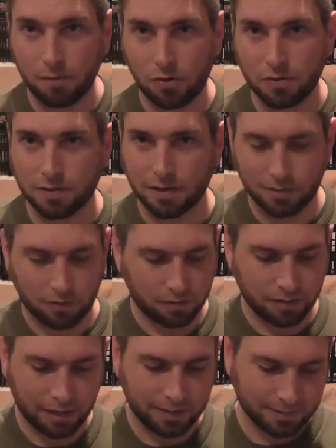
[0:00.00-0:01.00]
volts. That's all
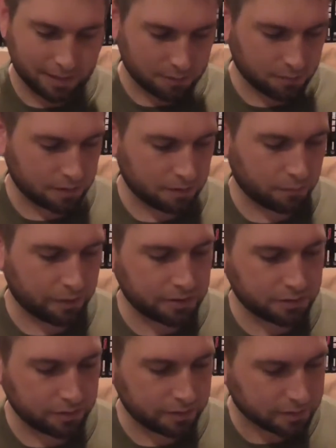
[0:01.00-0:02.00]
it needs, and that's what an
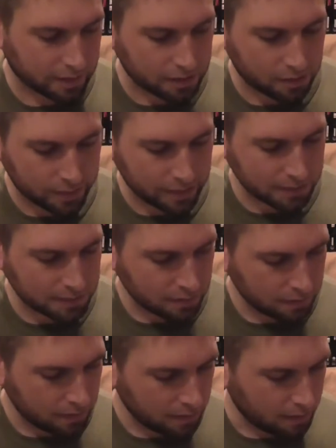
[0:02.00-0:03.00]
original Nintendo is.
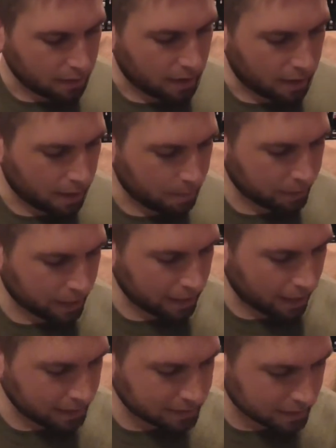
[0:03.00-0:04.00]
But
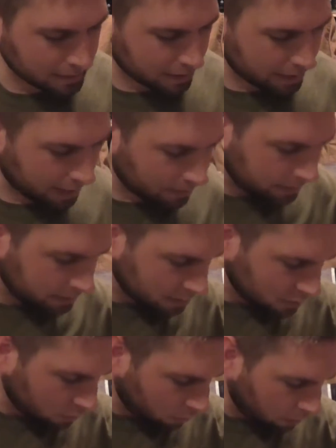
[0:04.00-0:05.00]
I tested it out in the
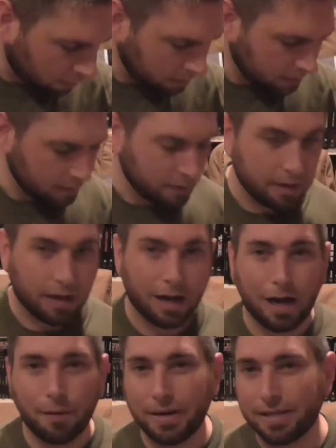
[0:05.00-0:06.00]
store,
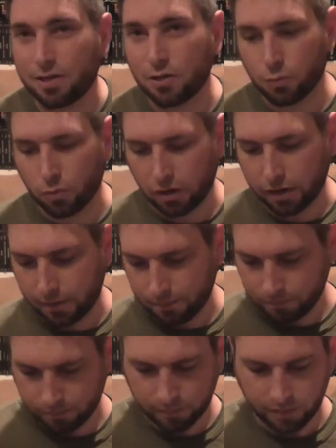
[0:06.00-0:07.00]
and it does work.
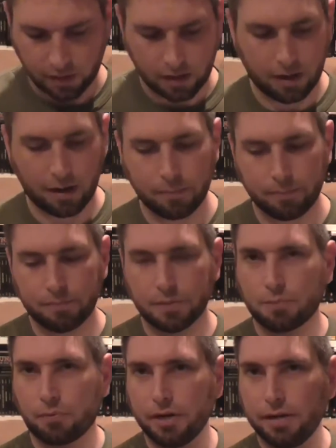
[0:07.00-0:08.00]
It's
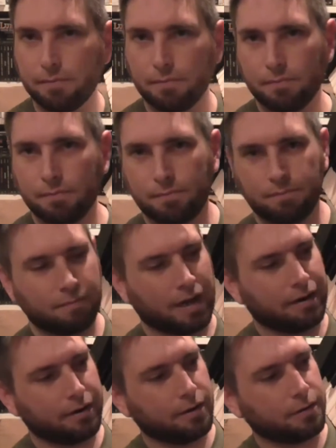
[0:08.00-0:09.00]
pretty... I
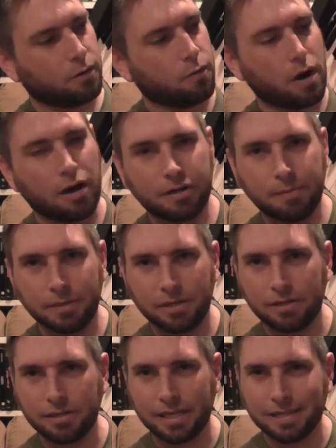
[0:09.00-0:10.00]
don't know. The quality
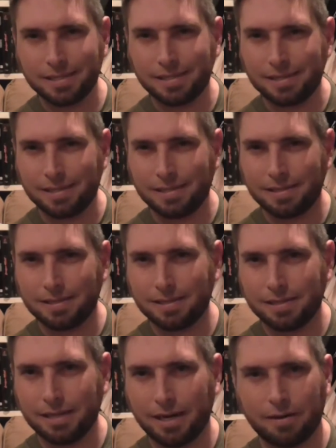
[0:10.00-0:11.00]
build isn't...
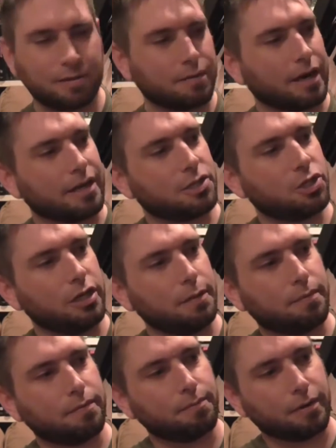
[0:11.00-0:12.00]
You know, it's kind of
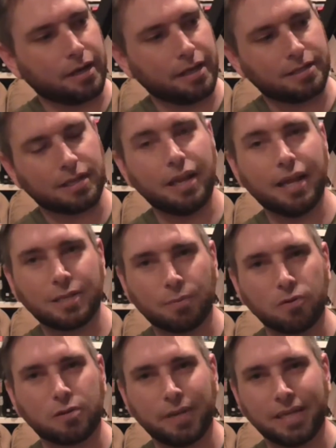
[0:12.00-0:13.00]
cheap, but it's
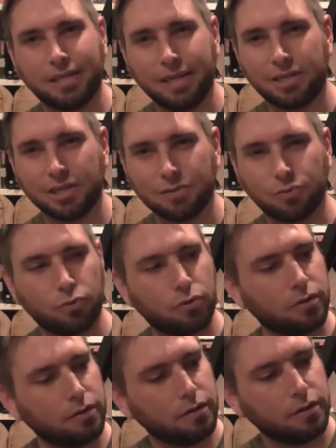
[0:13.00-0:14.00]
supposed to be a teaching tool